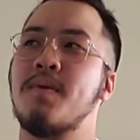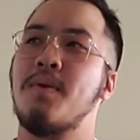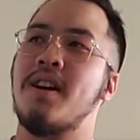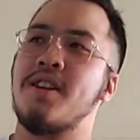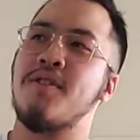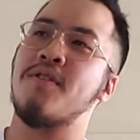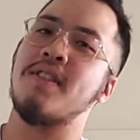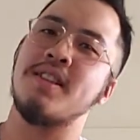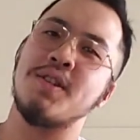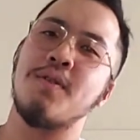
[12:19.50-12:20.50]
"What, you're
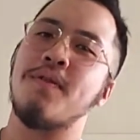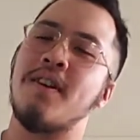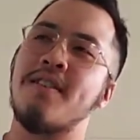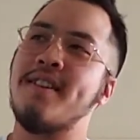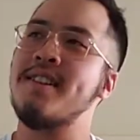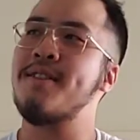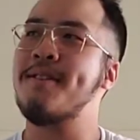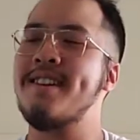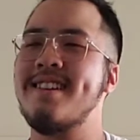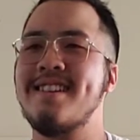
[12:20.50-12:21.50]
only so far into it?"